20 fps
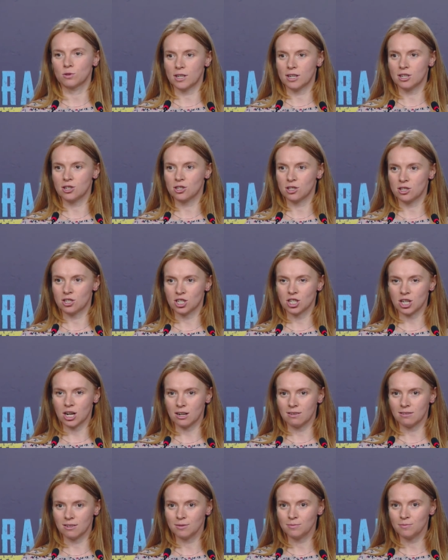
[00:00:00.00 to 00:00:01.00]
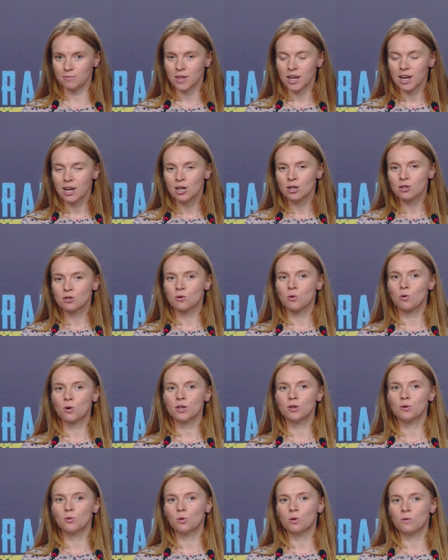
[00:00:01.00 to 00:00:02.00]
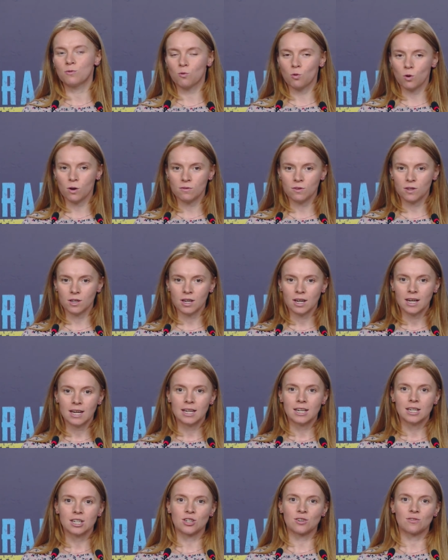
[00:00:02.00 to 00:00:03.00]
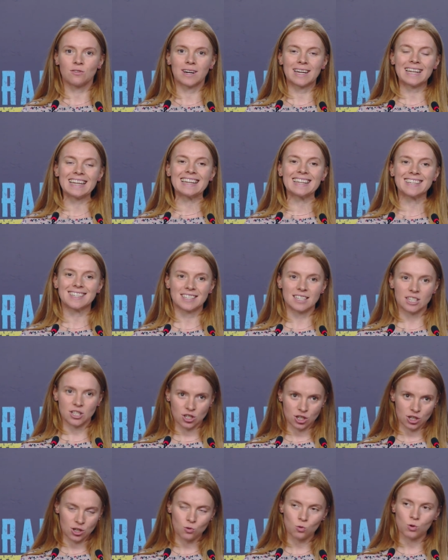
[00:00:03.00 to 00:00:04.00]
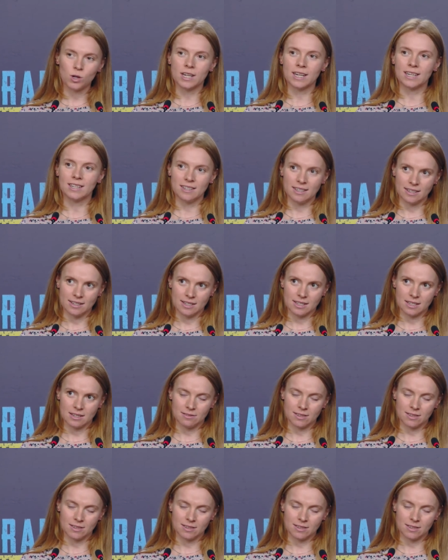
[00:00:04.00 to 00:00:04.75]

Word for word: opportunity of cultural exchange that is happening in our country.